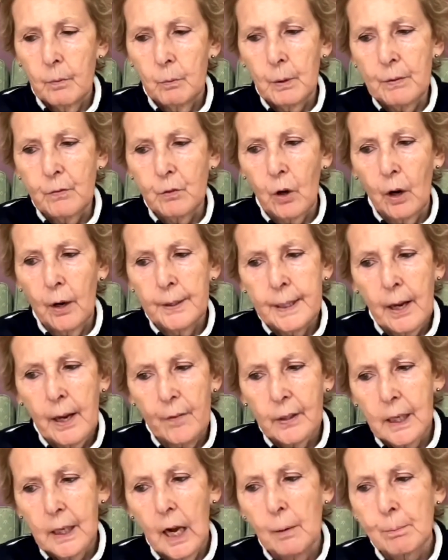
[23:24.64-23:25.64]
got another
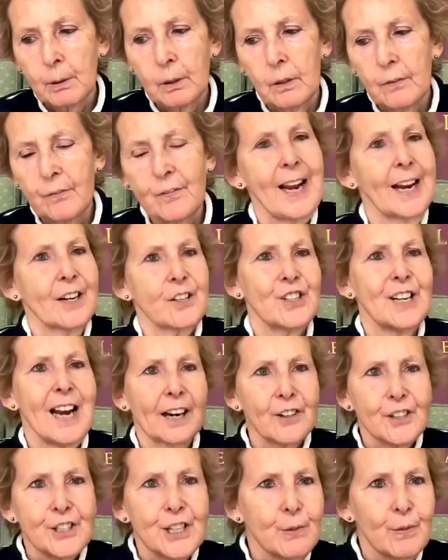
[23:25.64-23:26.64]
couple of
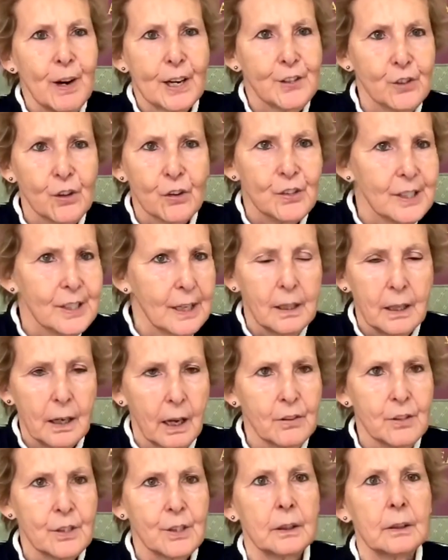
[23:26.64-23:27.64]
nationality restaurants in
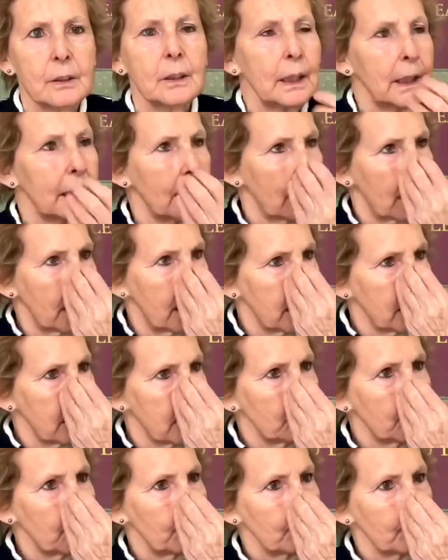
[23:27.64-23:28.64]
London
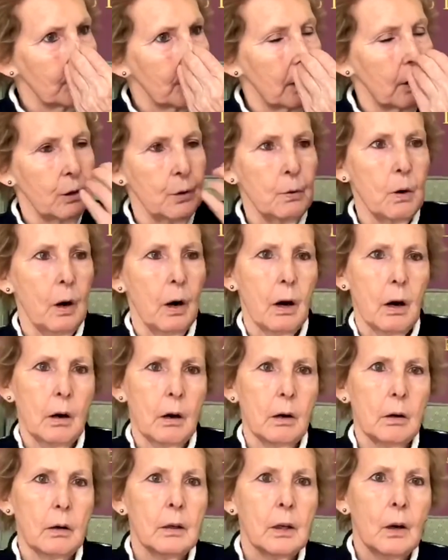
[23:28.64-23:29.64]
who
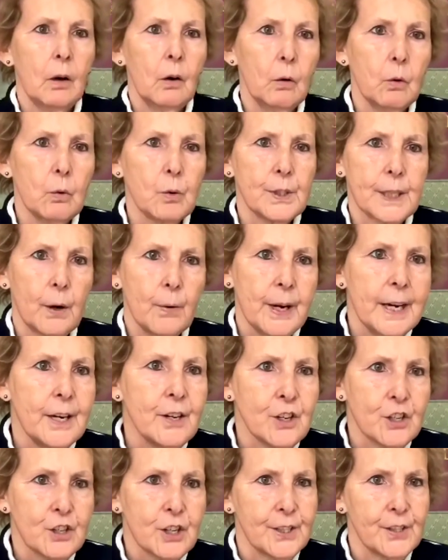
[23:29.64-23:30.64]
are also
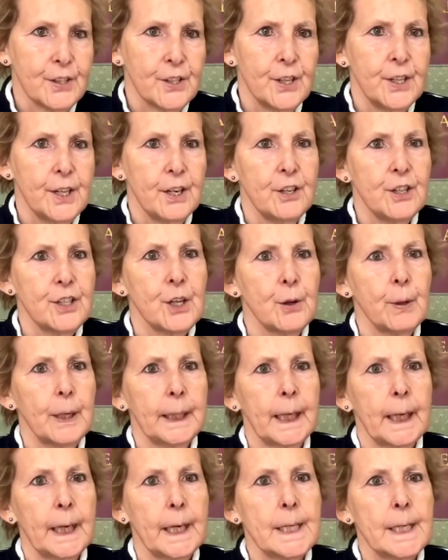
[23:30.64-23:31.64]
interested in doing
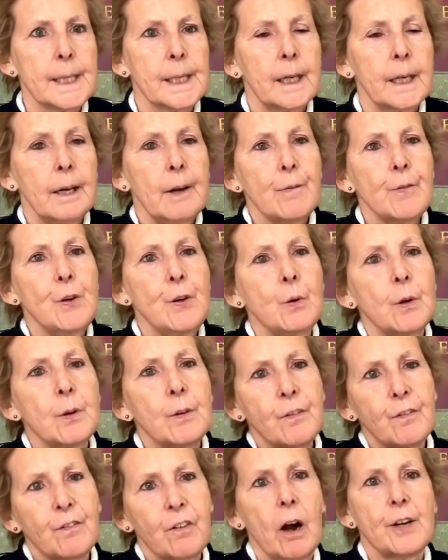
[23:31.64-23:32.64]
it. You can
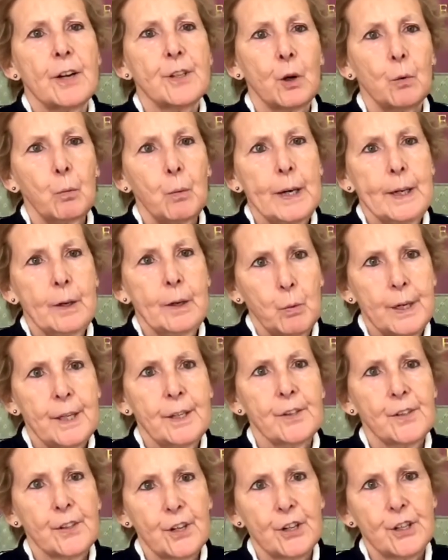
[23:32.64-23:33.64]
find a win-win
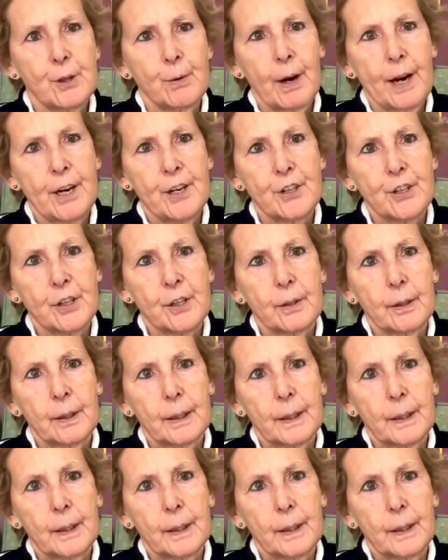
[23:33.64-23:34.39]
situation.